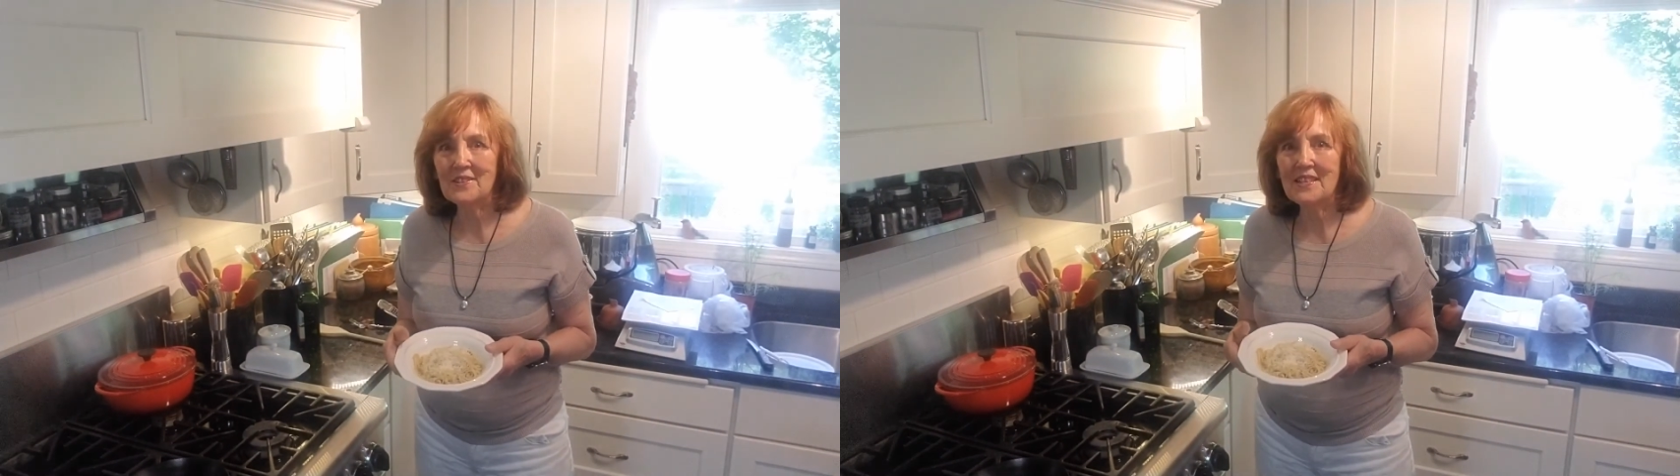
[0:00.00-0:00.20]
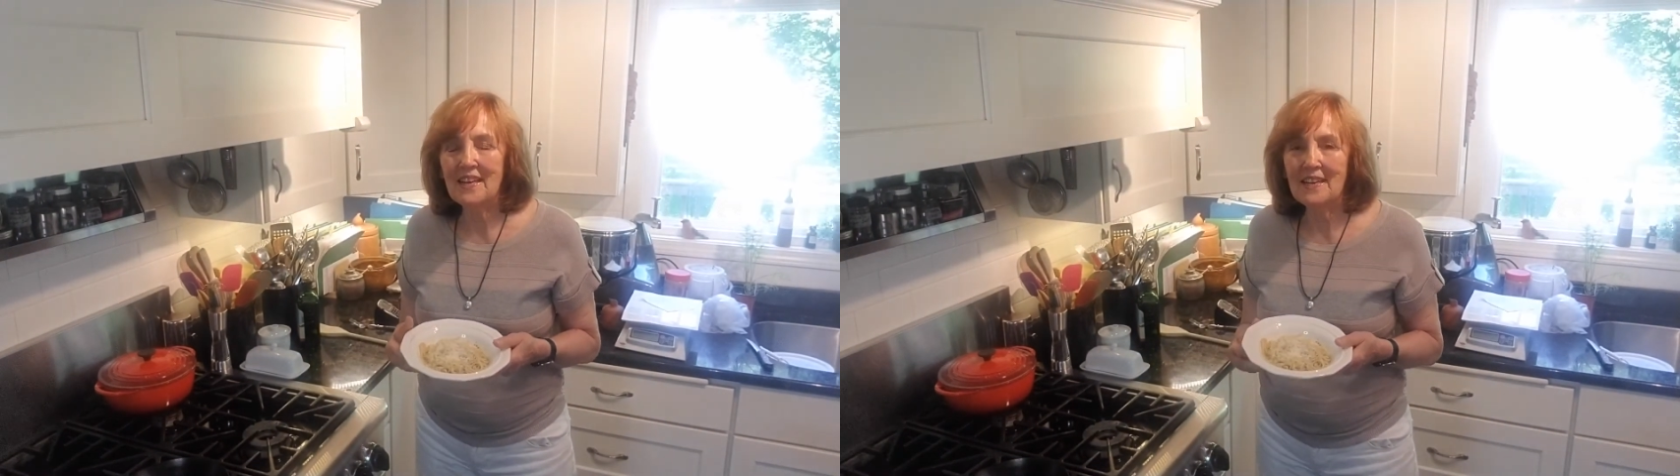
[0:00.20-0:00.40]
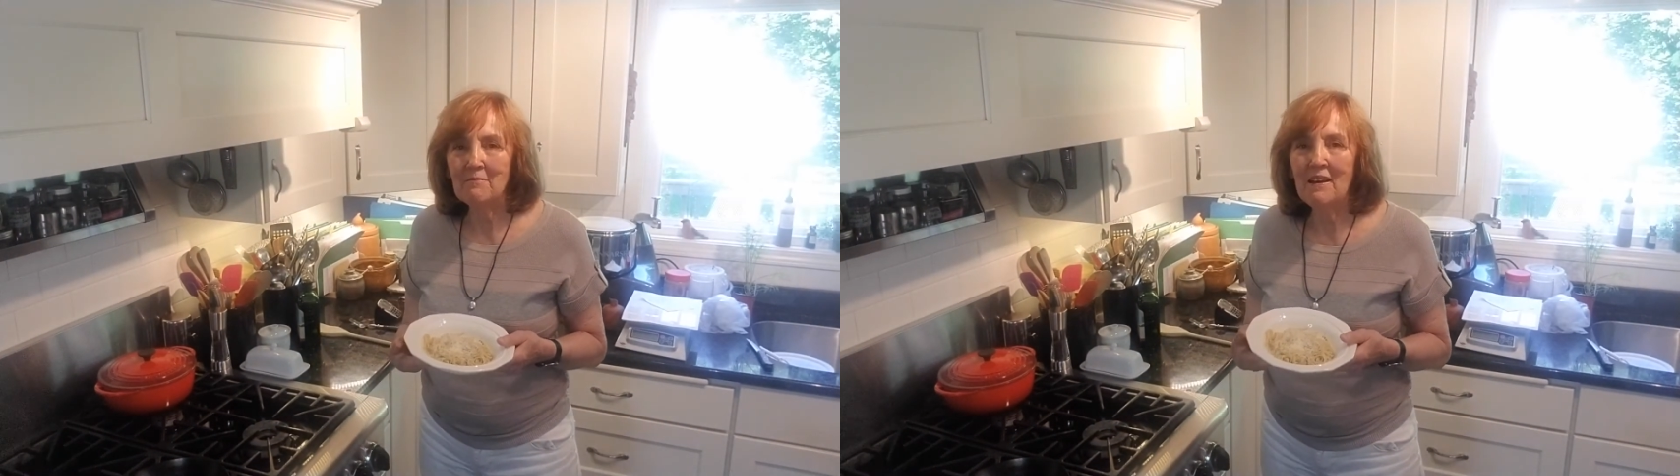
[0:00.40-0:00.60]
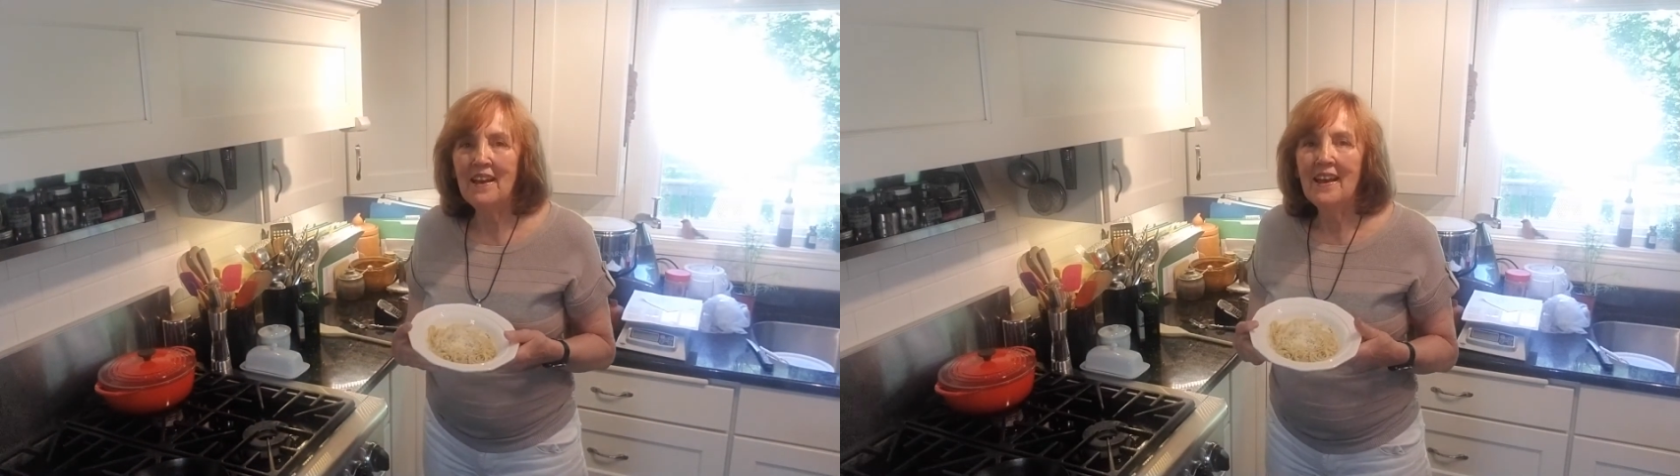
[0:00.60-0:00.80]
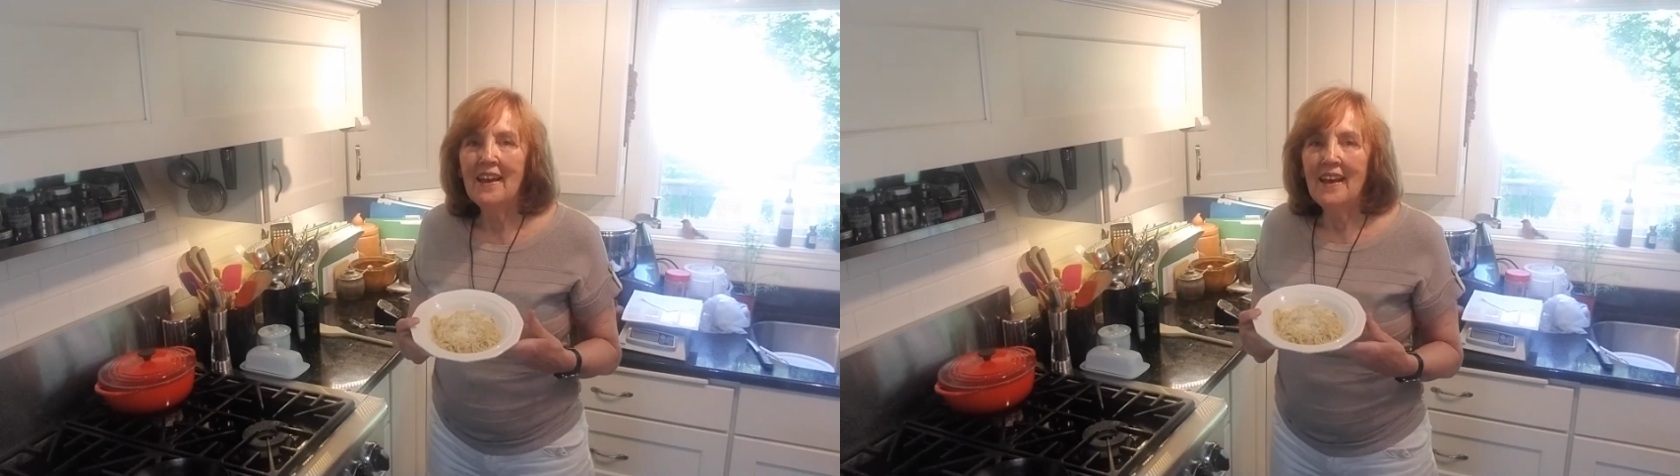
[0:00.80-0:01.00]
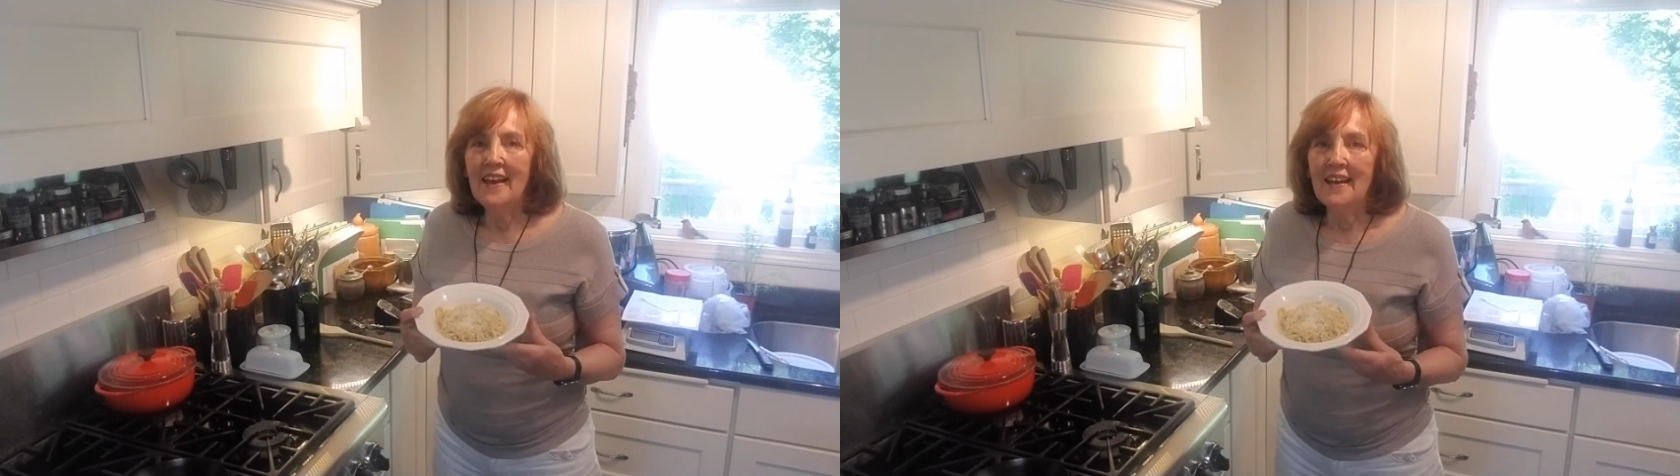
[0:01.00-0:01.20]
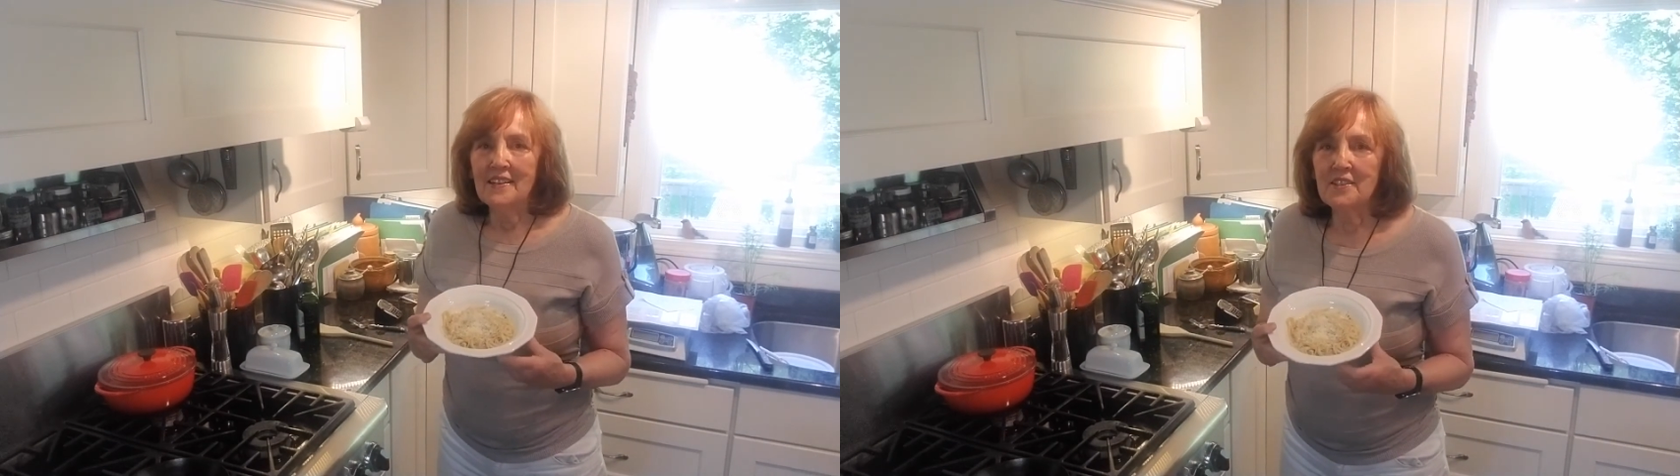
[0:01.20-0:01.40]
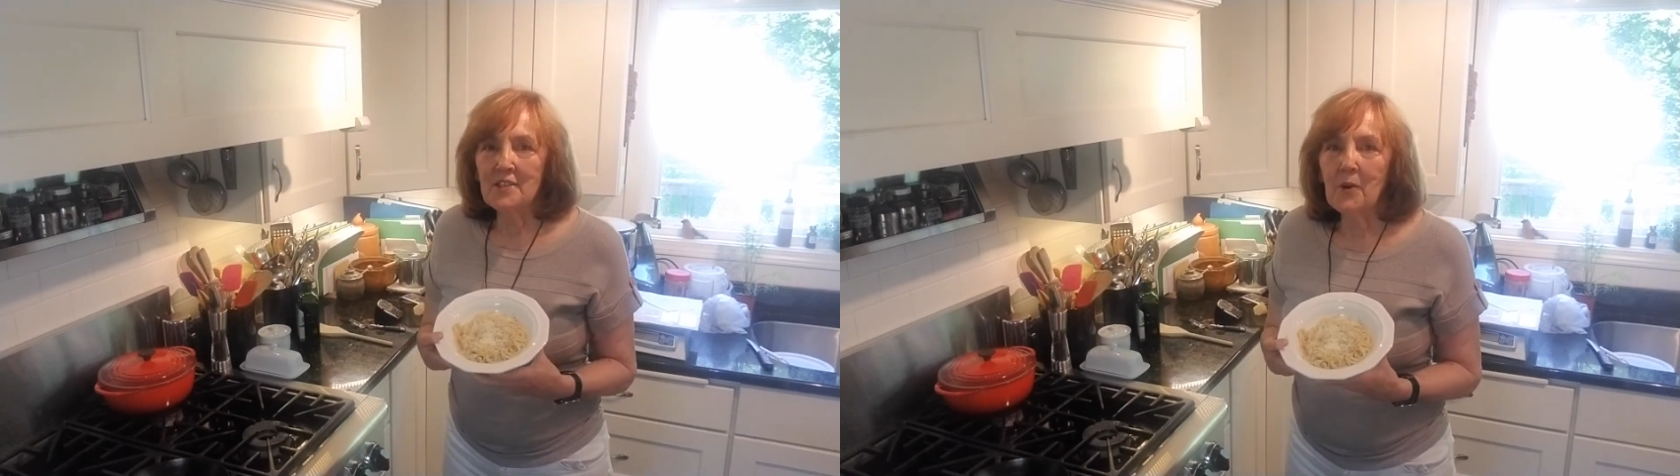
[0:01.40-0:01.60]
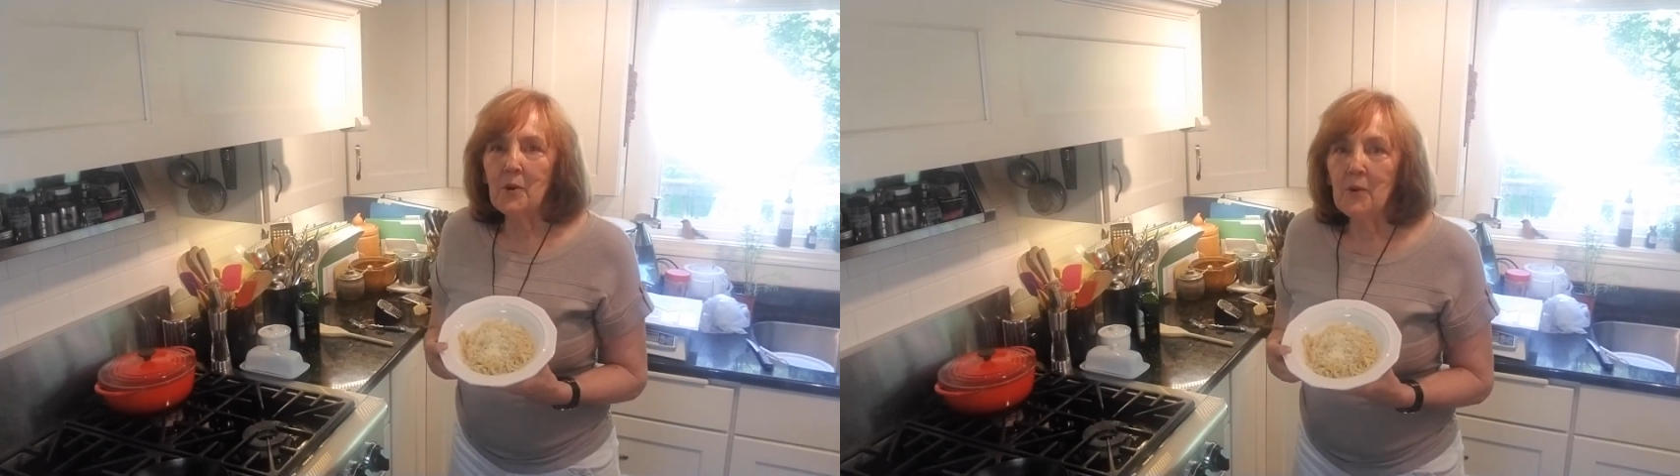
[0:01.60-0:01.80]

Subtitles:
time. So